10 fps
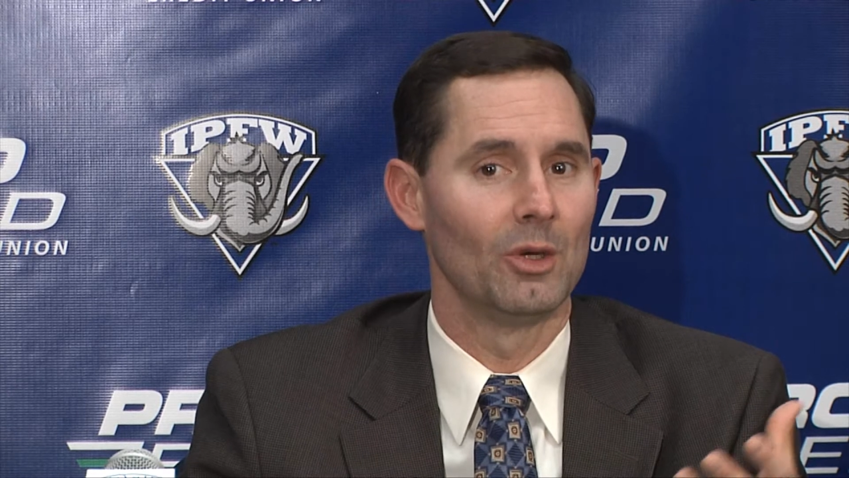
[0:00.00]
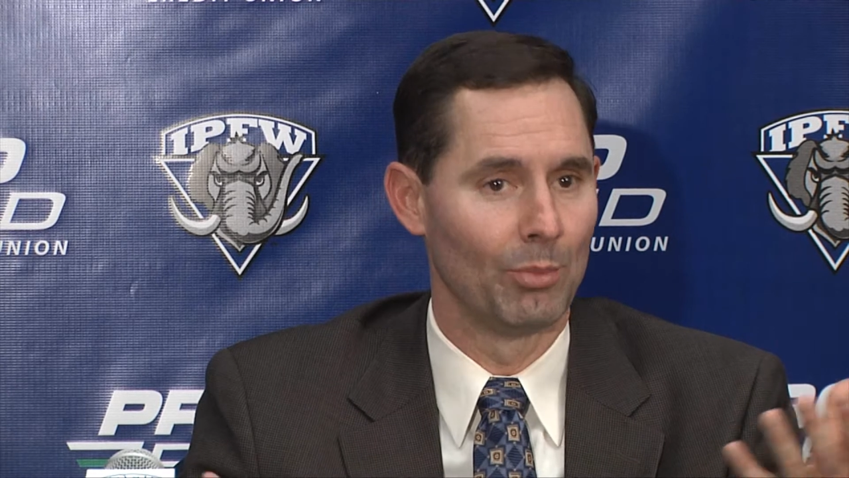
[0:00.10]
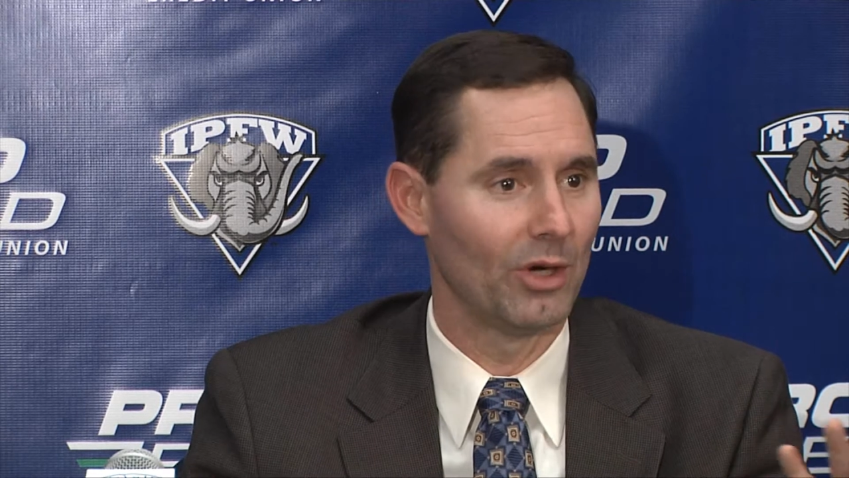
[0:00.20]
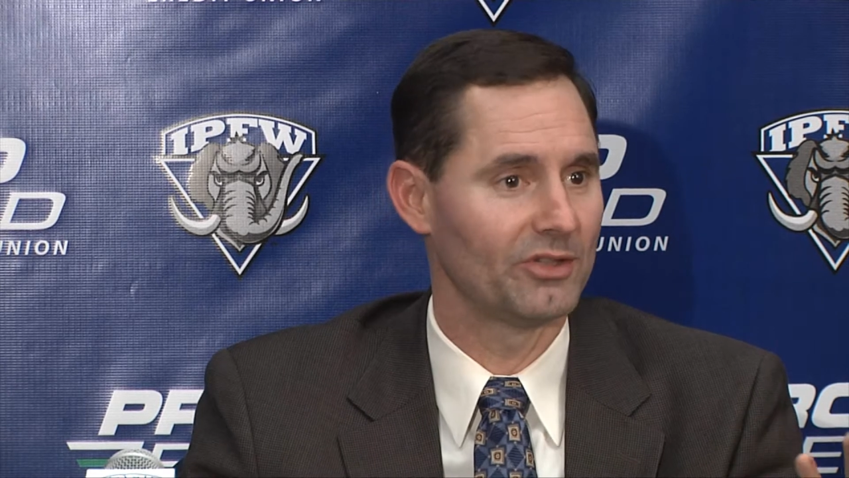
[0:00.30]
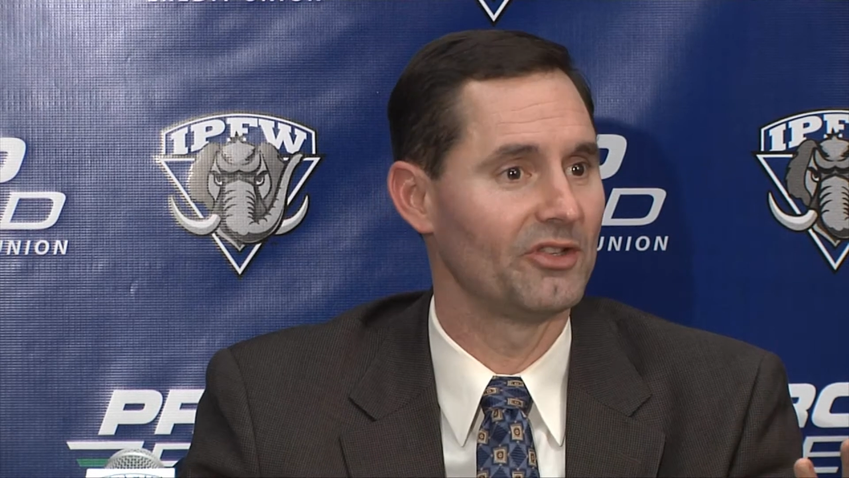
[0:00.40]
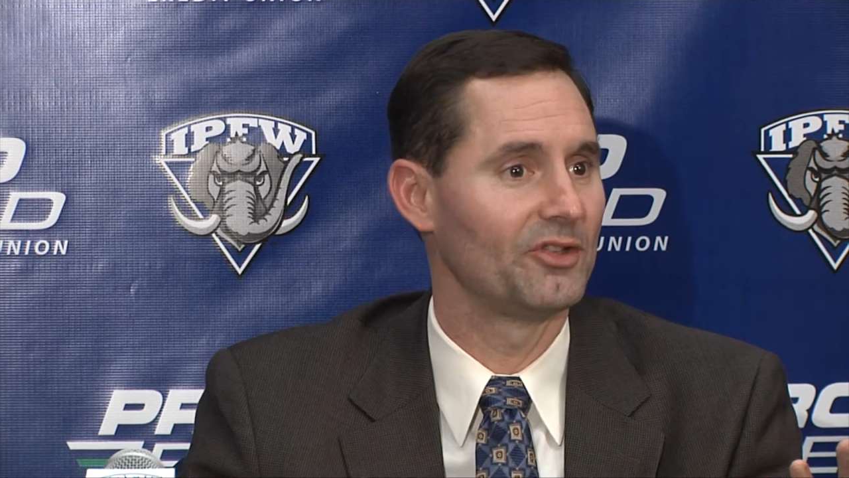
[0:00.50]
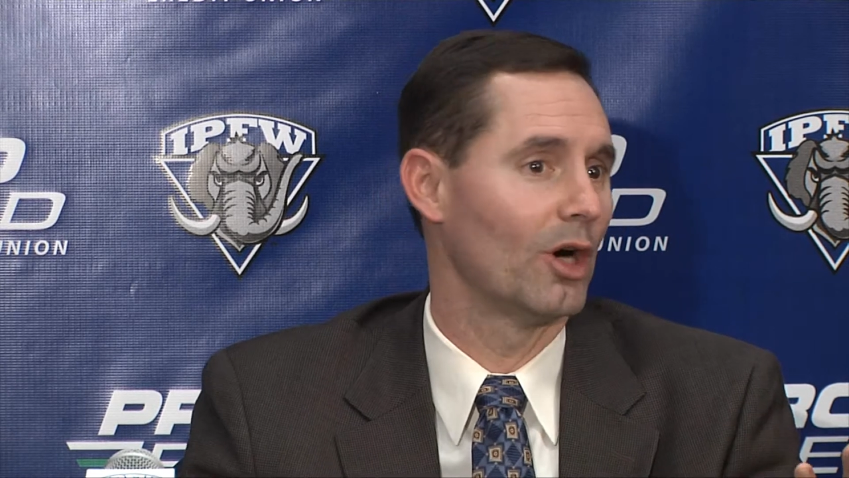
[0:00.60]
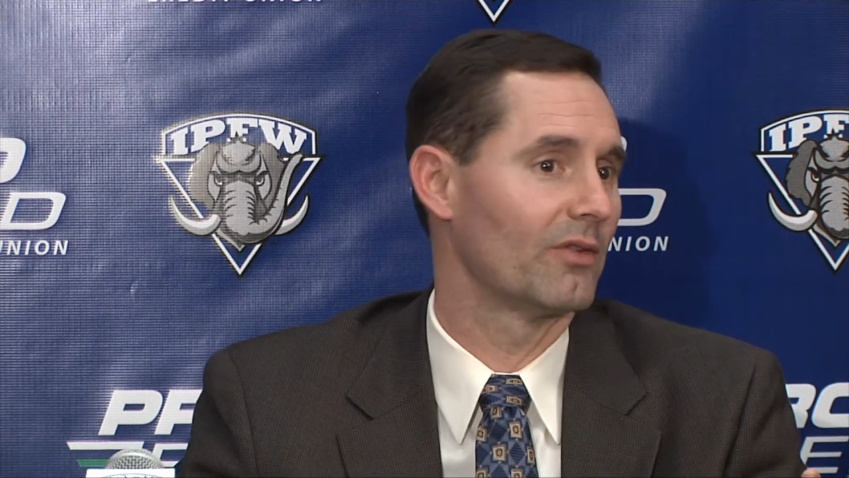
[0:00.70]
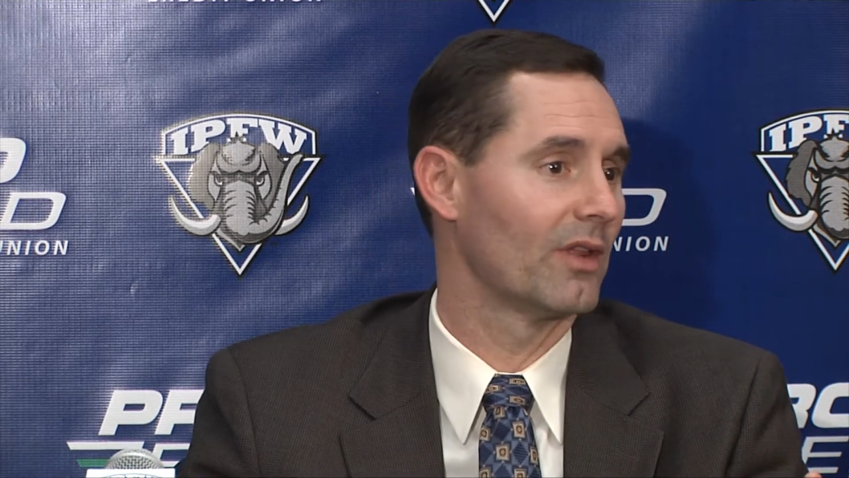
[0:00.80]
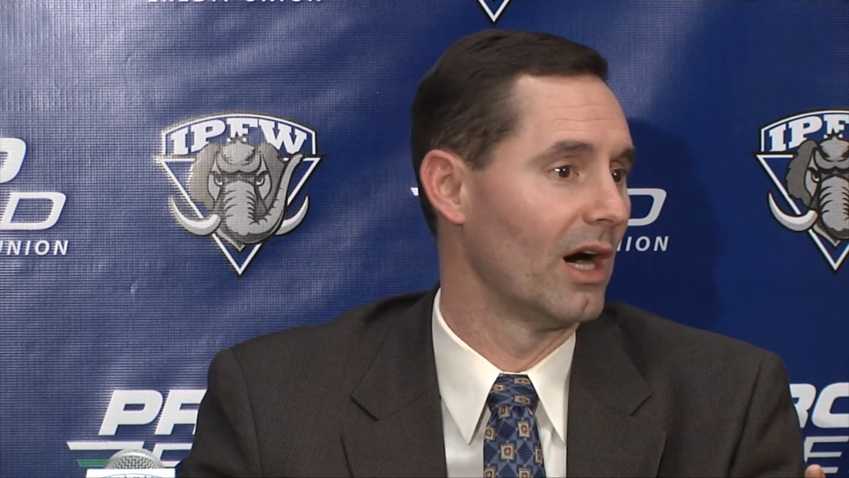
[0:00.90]
pushes you
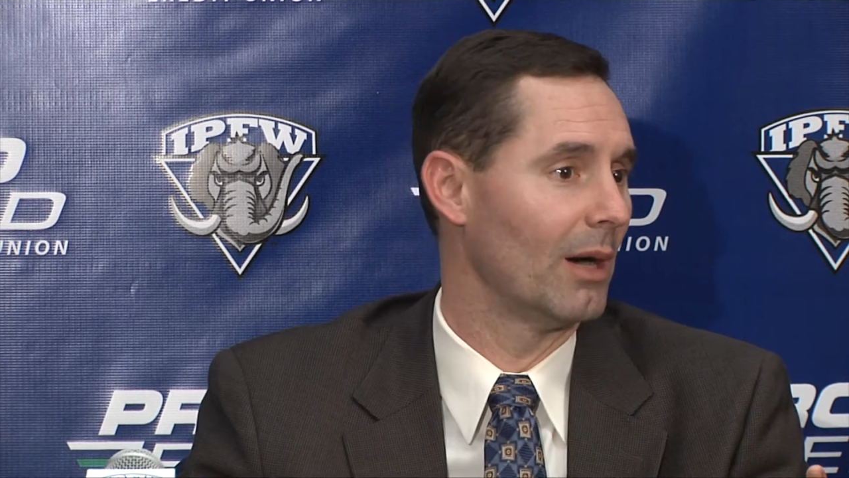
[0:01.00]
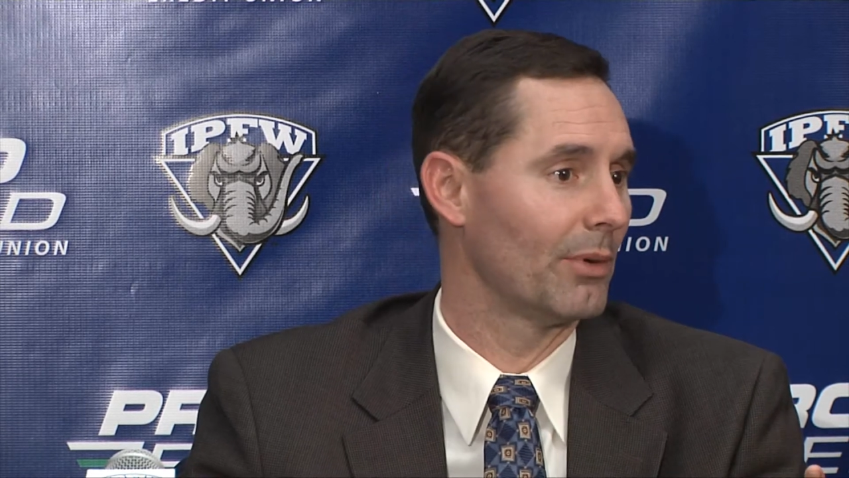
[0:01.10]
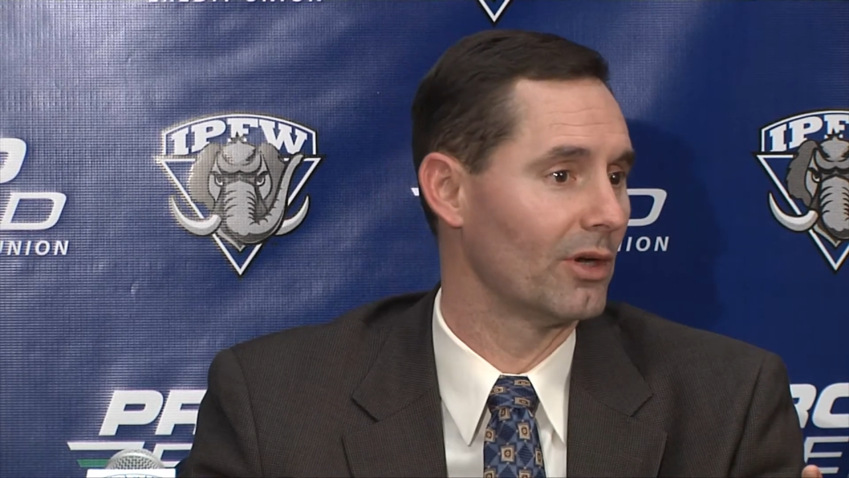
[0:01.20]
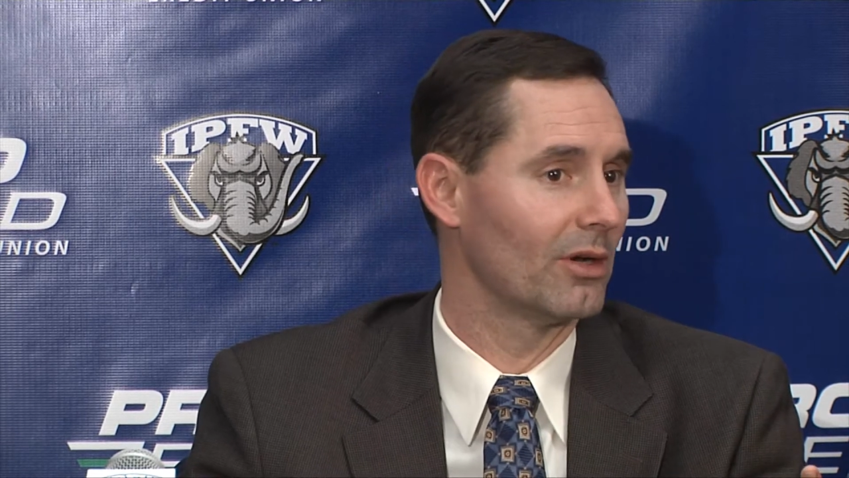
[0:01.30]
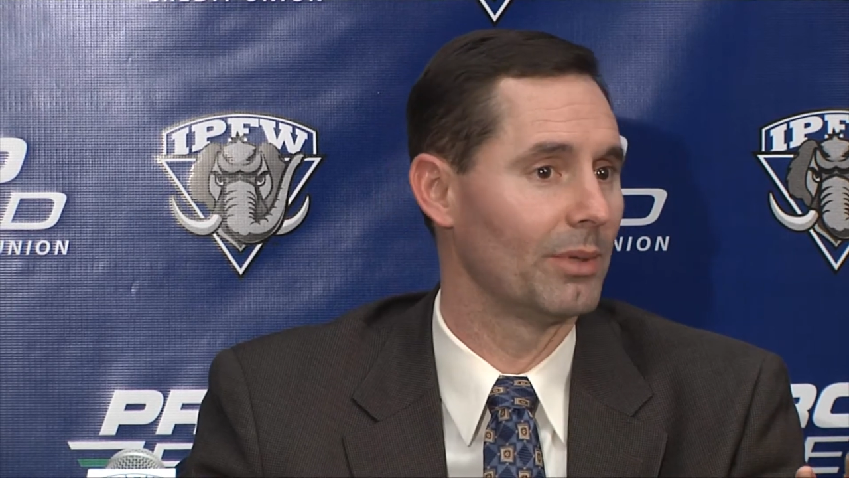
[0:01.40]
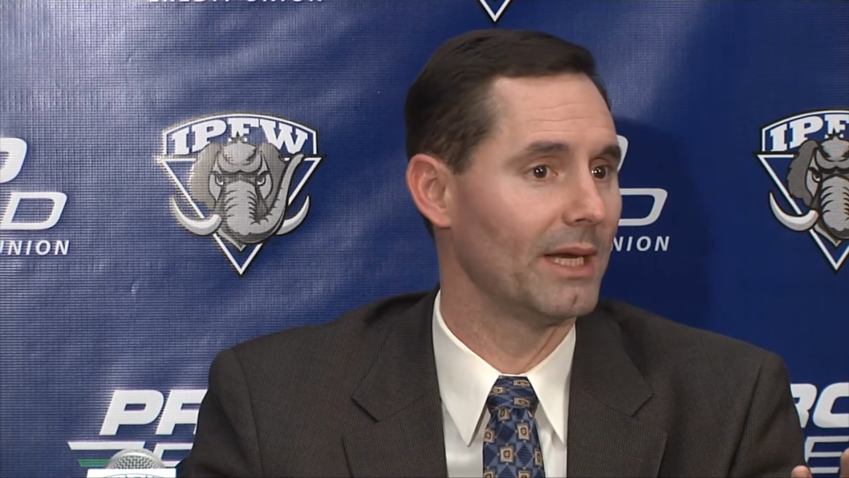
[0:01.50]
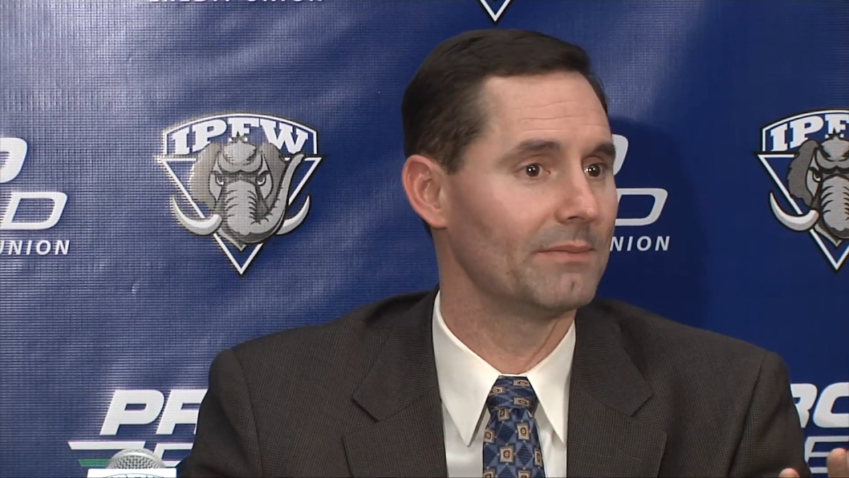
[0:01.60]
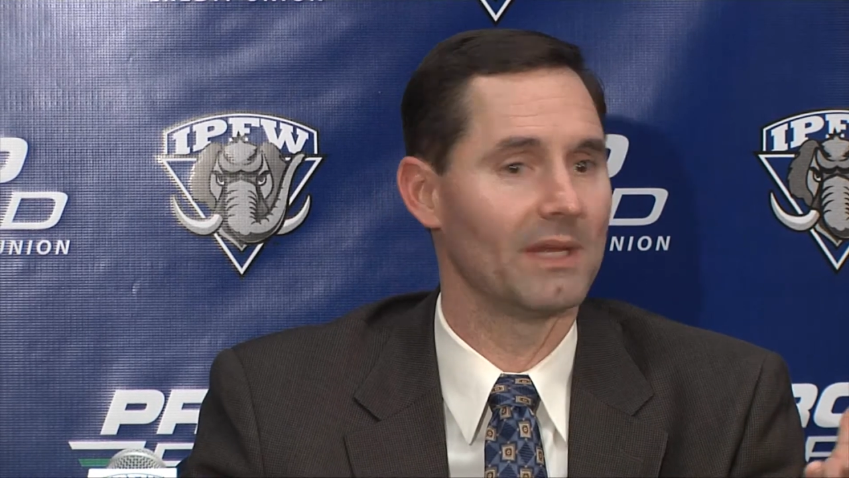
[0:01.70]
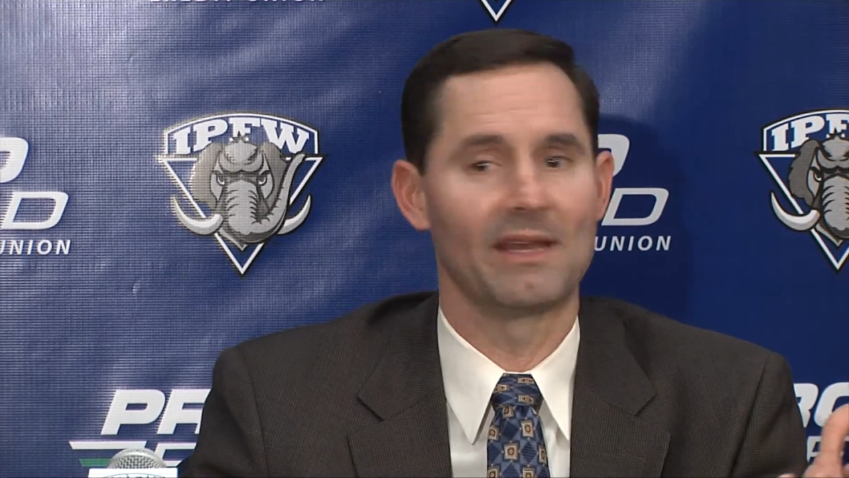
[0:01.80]
over the hump a little bit,